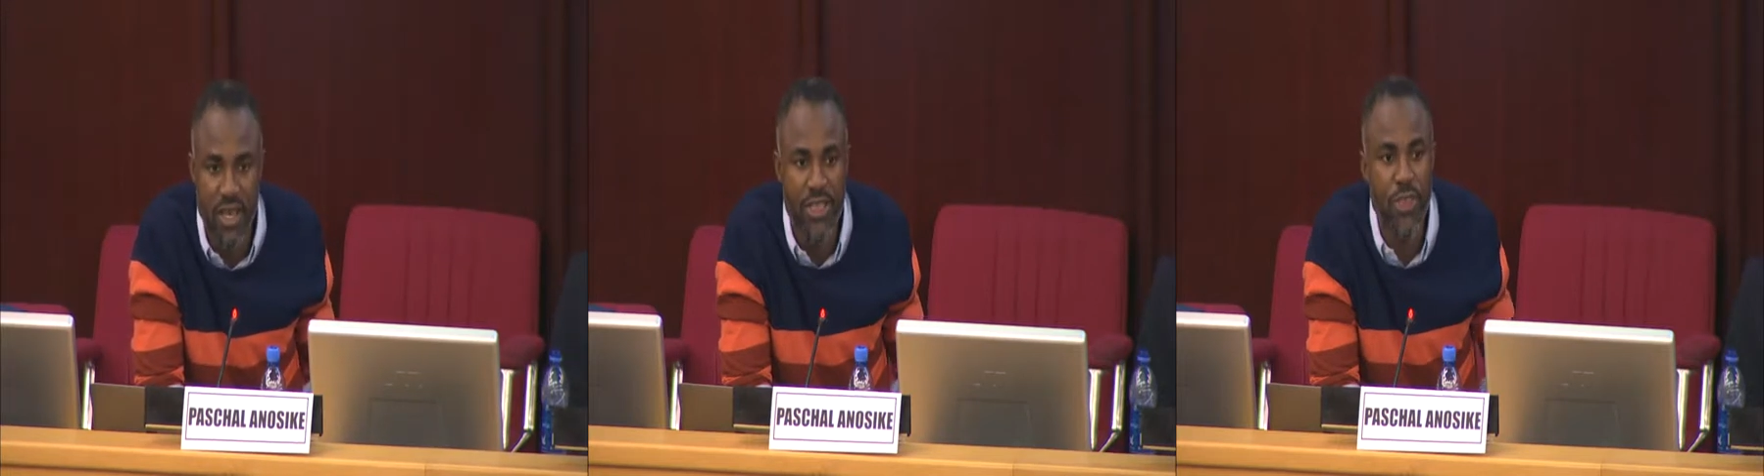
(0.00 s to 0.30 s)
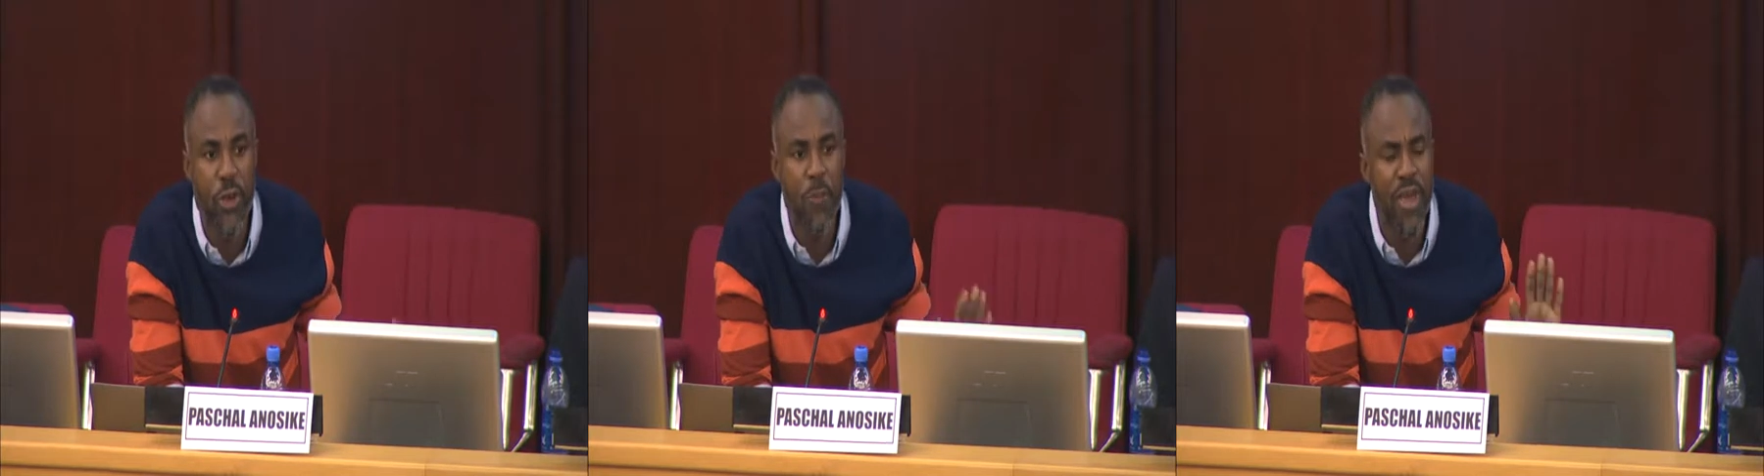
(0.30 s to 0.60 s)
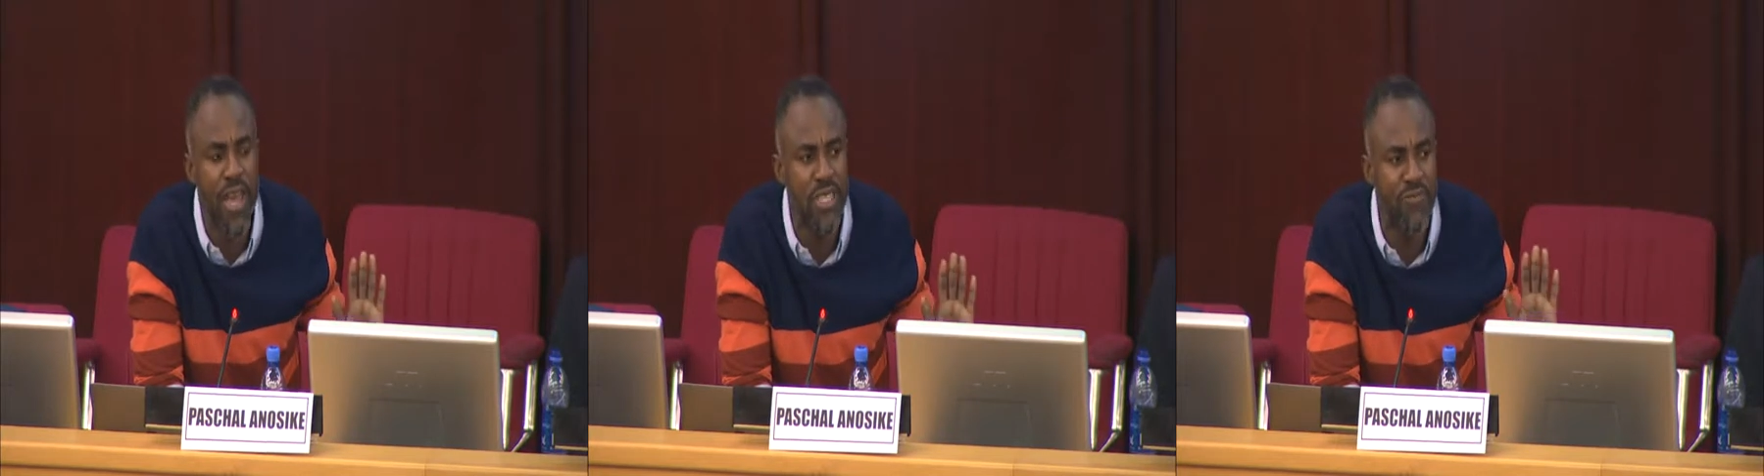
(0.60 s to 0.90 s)

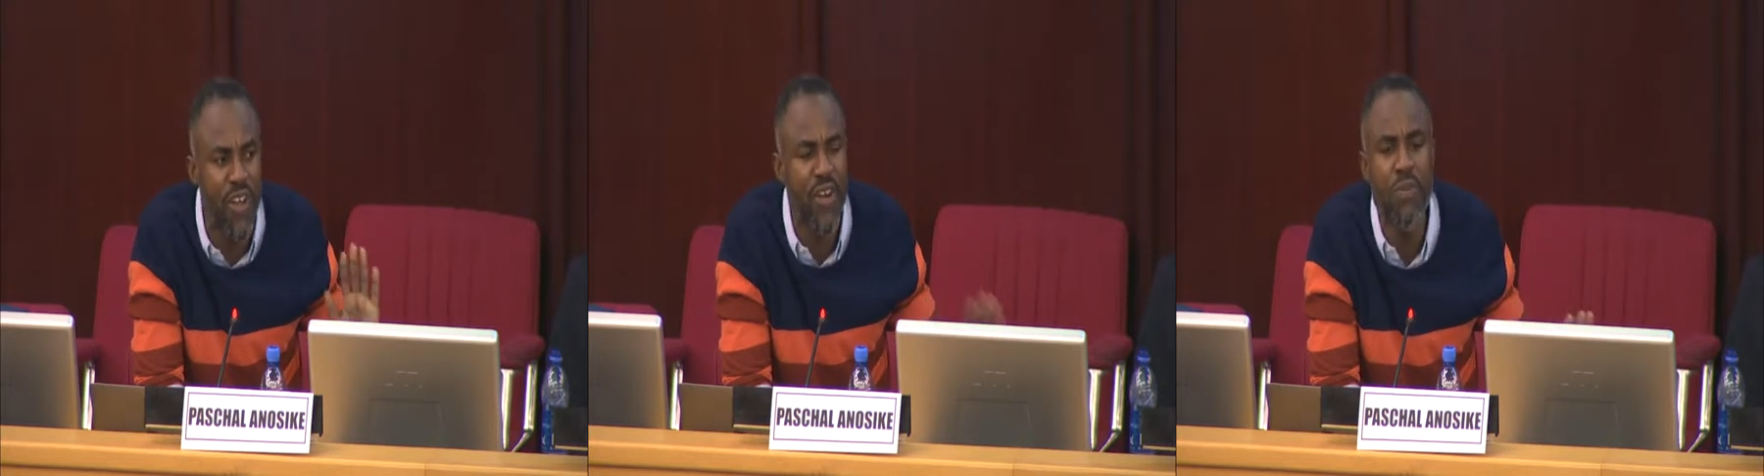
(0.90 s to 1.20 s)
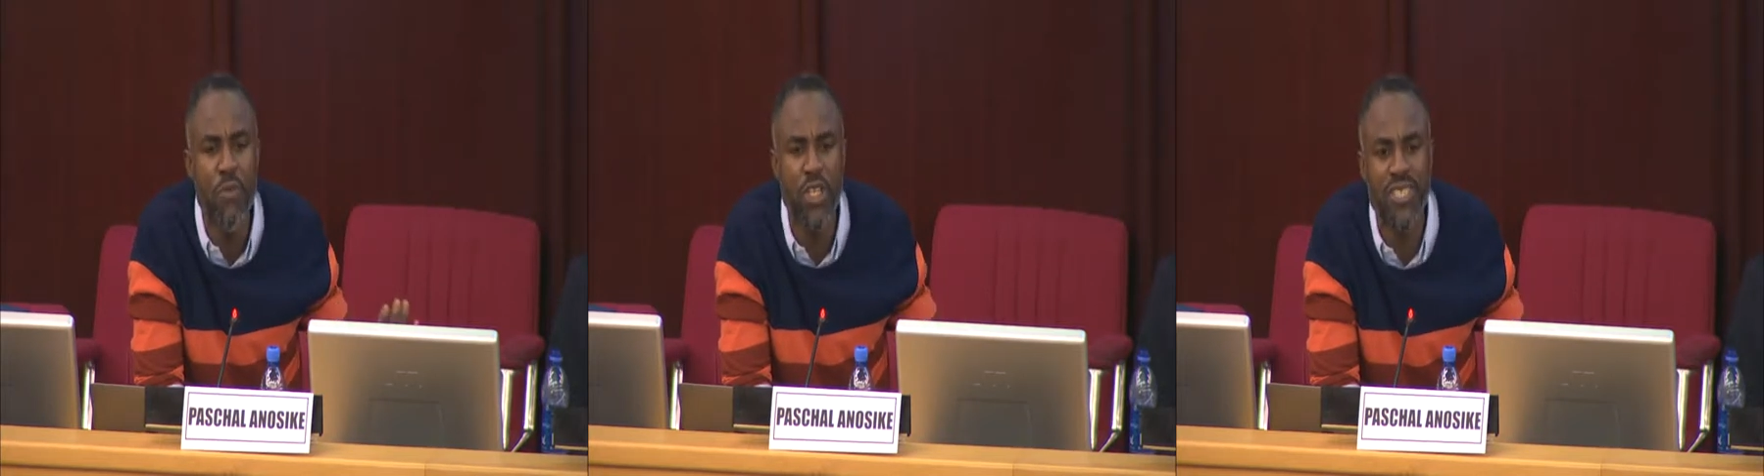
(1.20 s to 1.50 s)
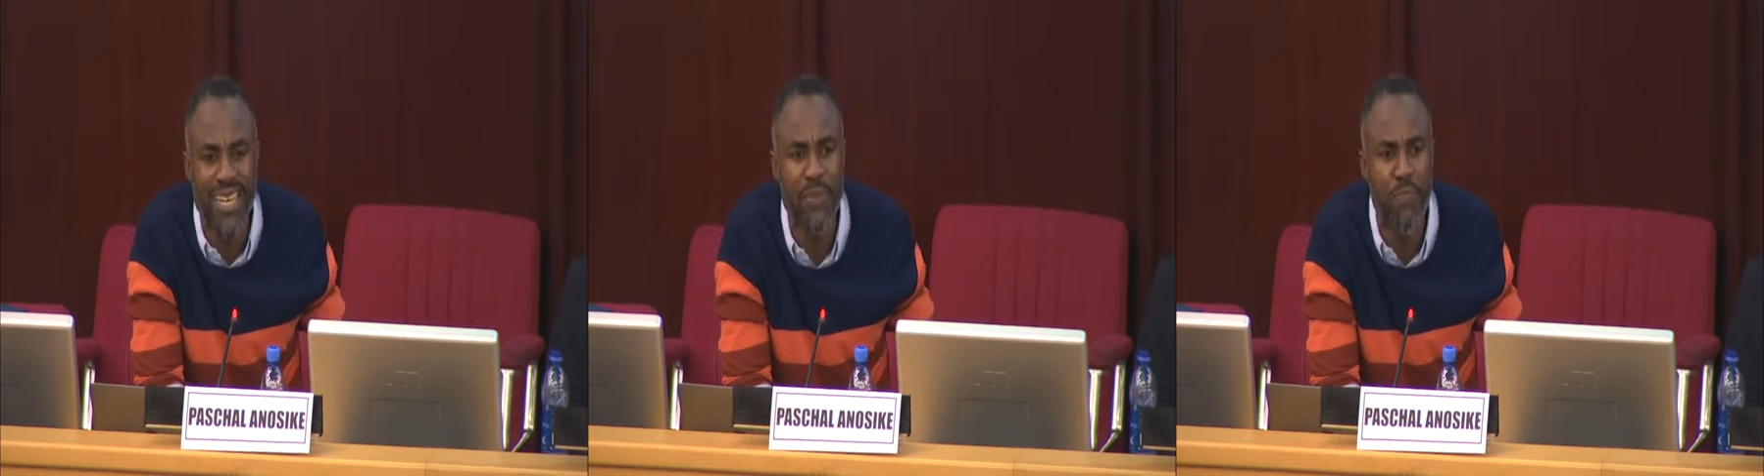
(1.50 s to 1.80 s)
Ethiopia is very much
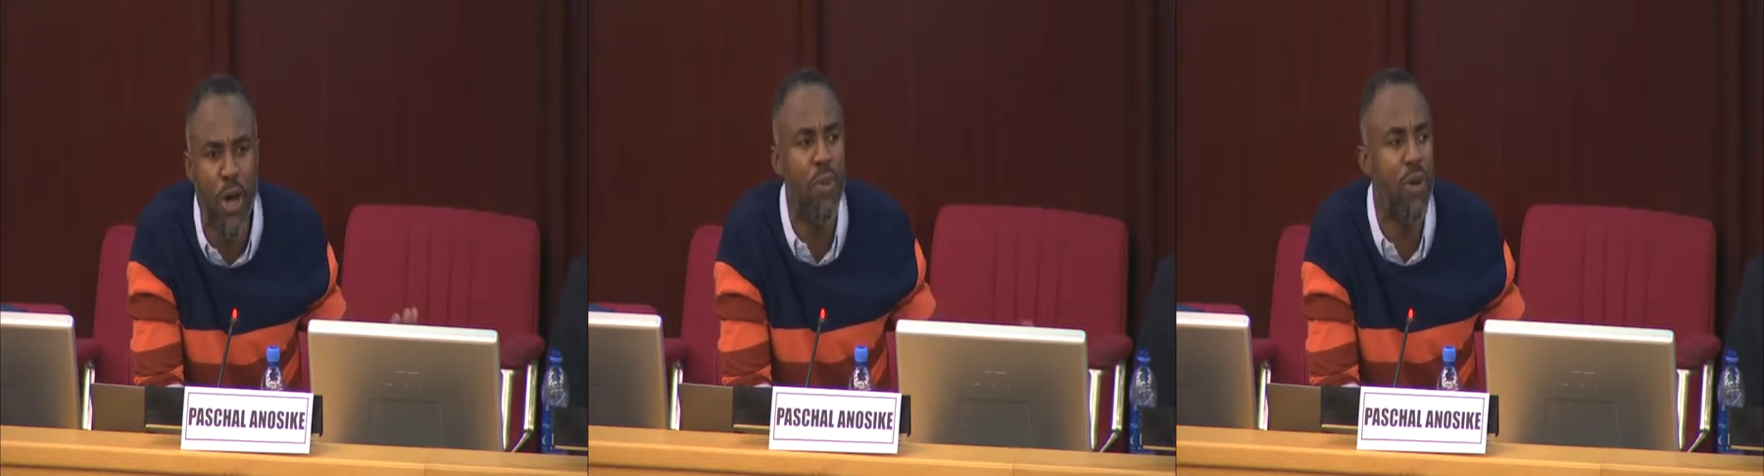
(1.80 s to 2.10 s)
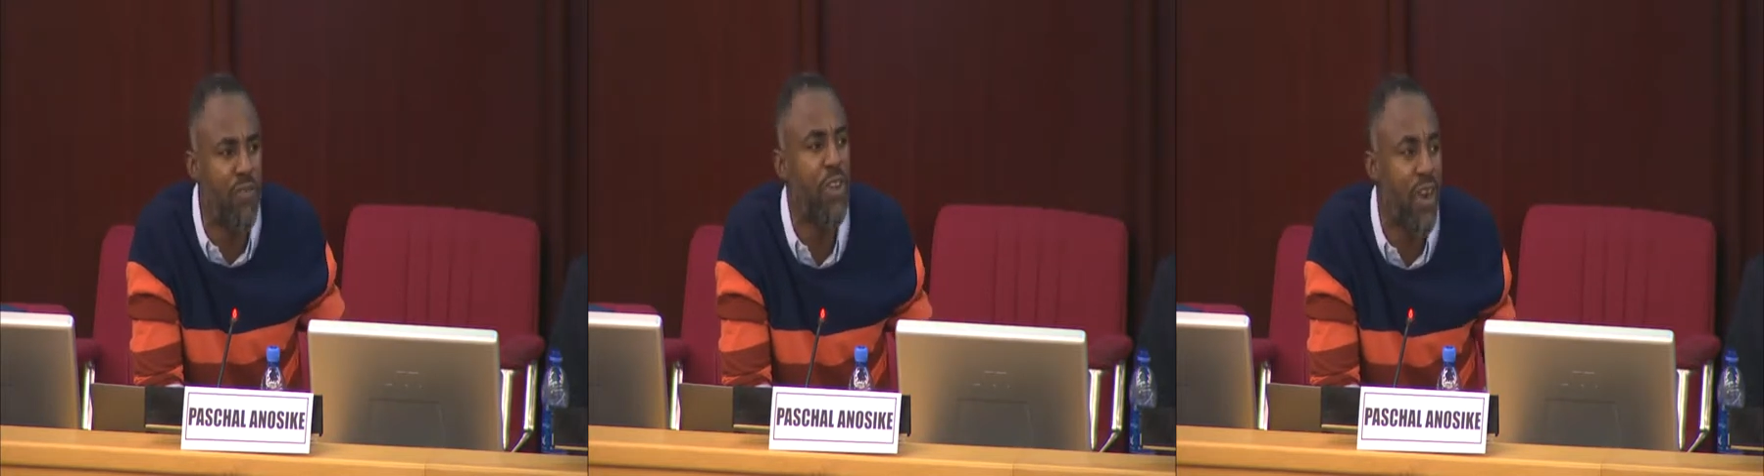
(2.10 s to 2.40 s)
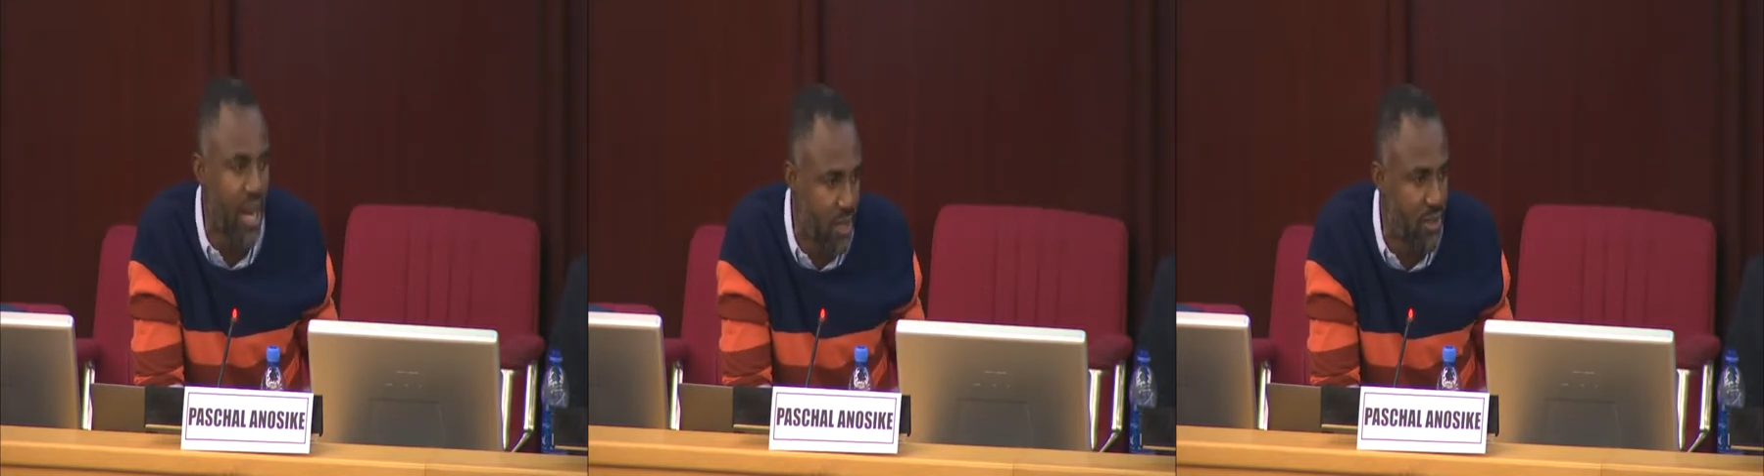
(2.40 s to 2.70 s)
at the bottom of the
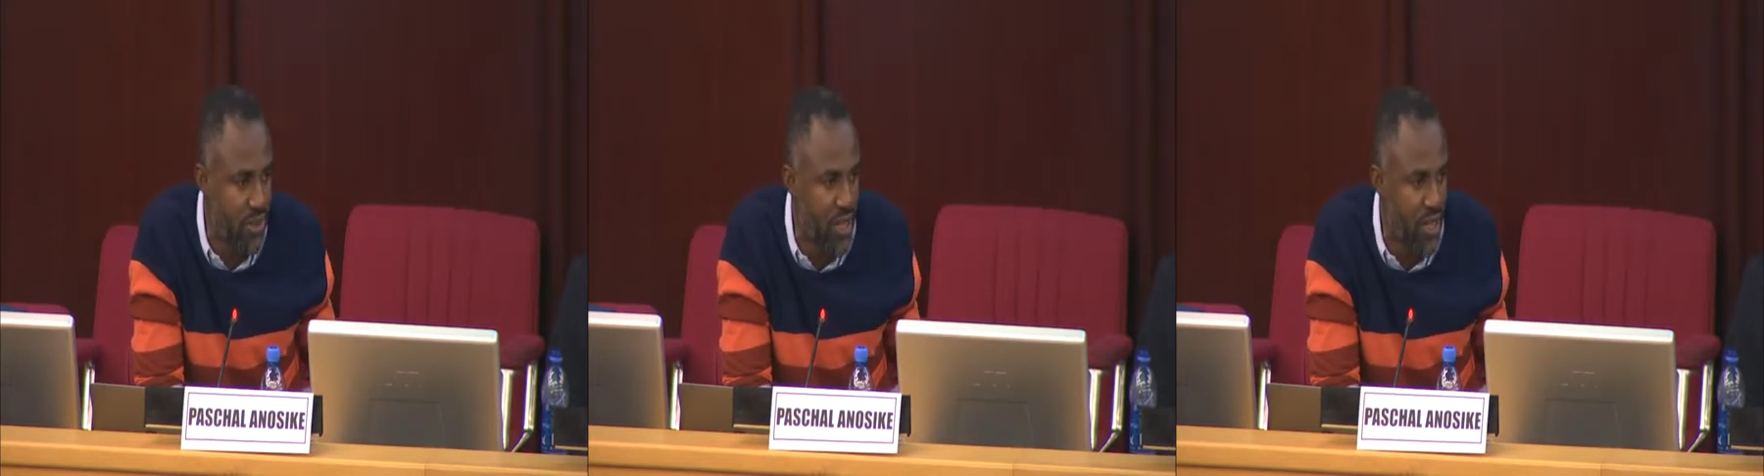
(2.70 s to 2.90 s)
ranks,